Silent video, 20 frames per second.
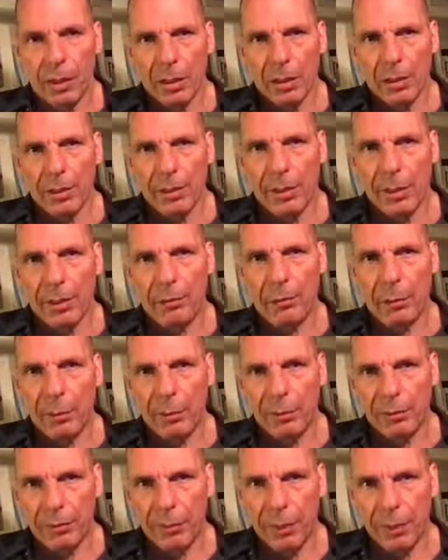DIEM
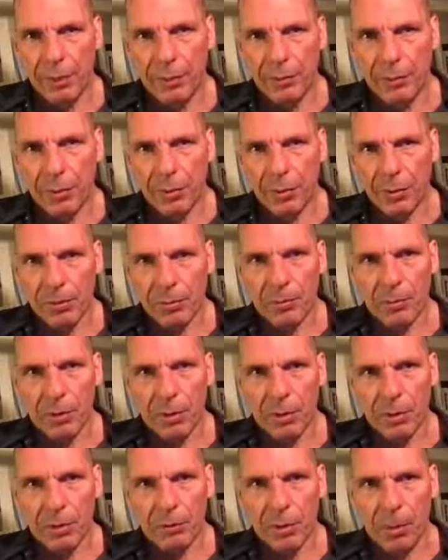25's
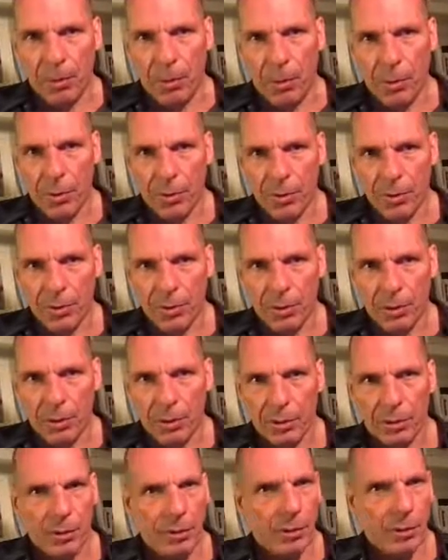proposals
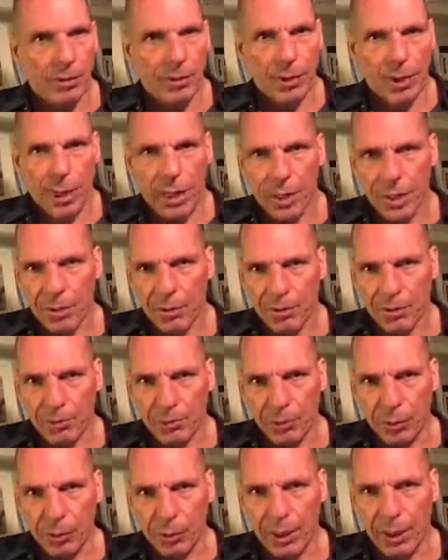over the last
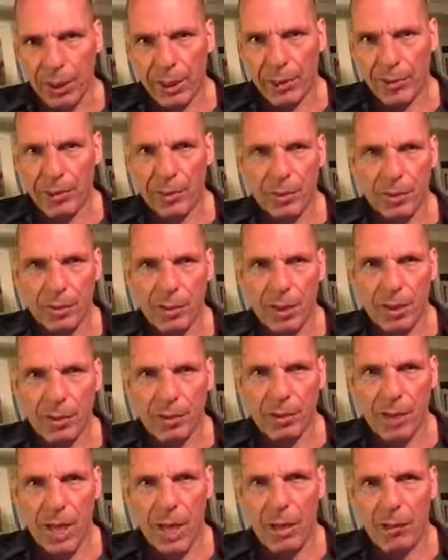4 years
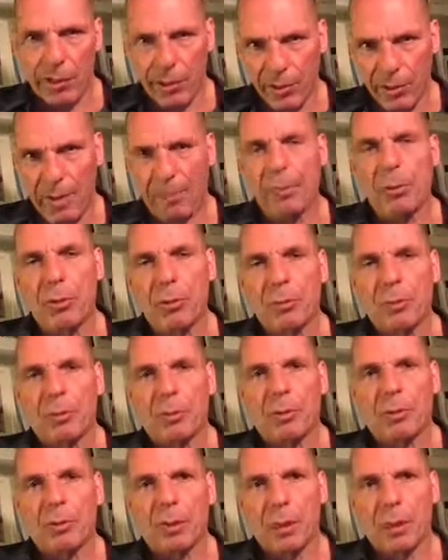since our inception
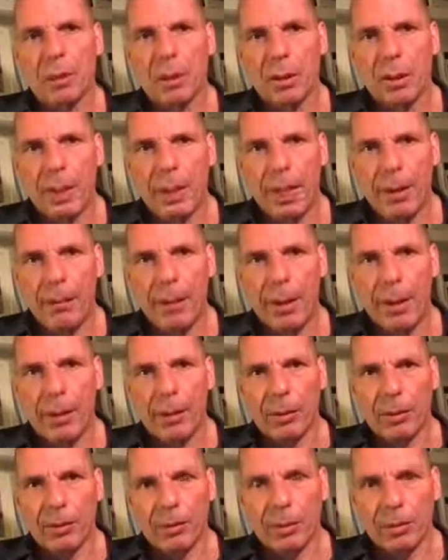
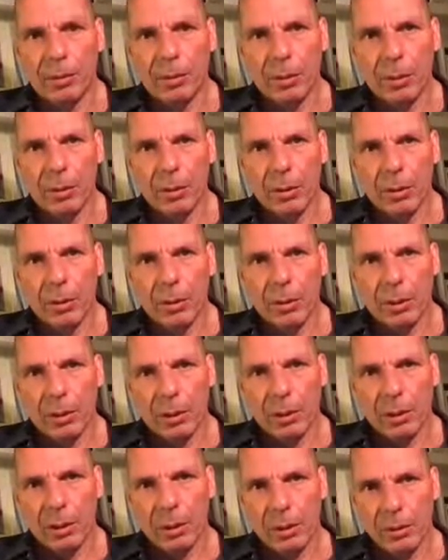about
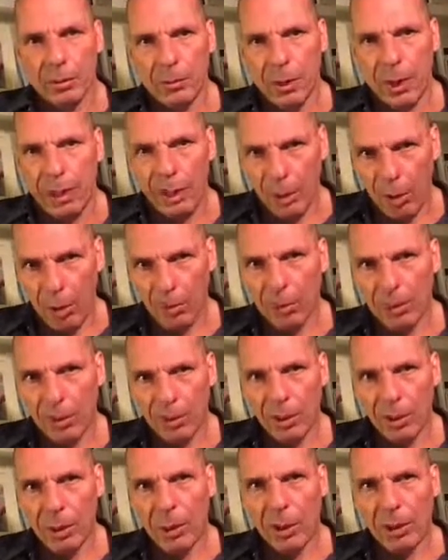a
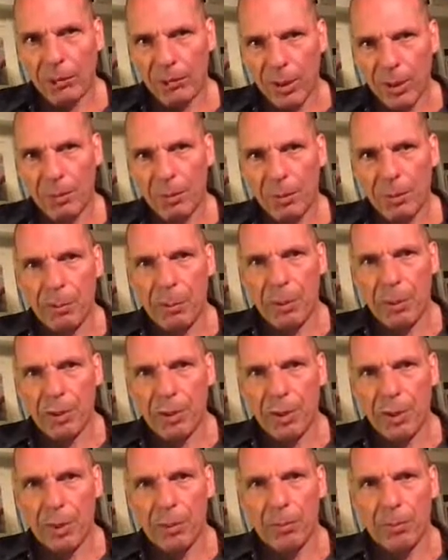common investment
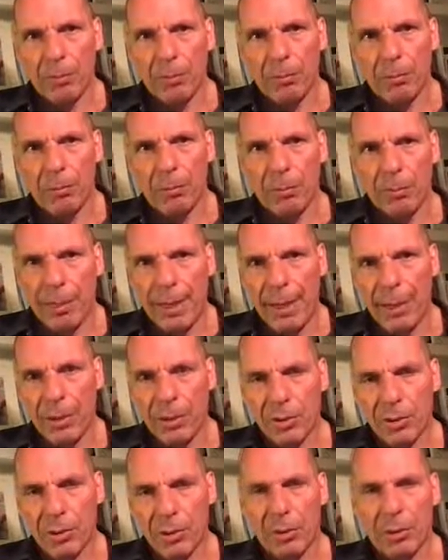policy
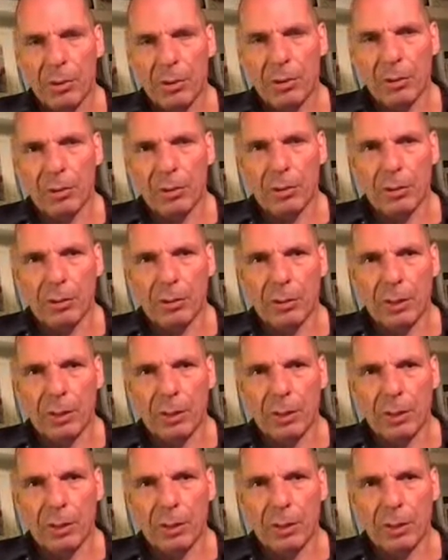based on